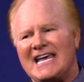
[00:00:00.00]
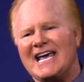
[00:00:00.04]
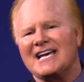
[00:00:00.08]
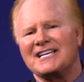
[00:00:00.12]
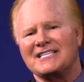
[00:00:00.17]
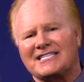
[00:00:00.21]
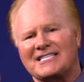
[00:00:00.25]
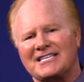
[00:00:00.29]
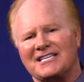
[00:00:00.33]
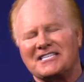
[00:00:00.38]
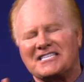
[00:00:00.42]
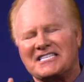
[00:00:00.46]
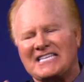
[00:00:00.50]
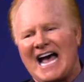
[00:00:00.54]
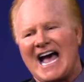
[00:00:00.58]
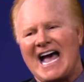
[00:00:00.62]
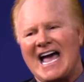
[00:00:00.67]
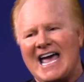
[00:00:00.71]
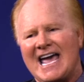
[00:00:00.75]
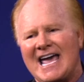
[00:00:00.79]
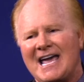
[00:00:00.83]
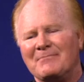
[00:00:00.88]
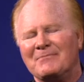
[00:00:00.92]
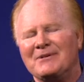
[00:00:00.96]
is the
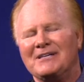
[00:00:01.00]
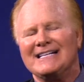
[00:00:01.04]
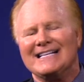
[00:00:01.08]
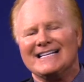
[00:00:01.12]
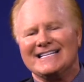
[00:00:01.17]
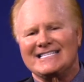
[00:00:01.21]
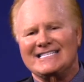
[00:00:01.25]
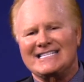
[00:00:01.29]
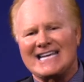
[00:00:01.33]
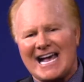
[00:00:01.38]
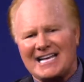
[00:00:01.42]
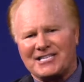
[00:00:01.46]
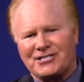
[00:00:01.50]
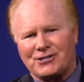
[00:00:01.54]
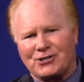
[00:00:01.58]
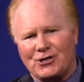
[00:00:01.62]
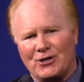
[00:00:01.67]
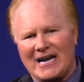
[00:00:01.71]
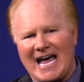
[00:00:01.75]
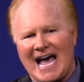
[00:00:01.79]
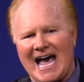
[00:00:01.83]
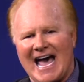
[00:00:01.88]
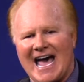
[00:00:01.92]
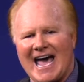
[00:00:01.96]
same
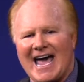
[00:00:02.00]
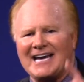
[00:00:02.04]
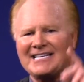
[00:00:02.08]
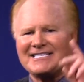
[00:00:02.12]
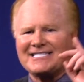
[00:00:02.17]
yesterday,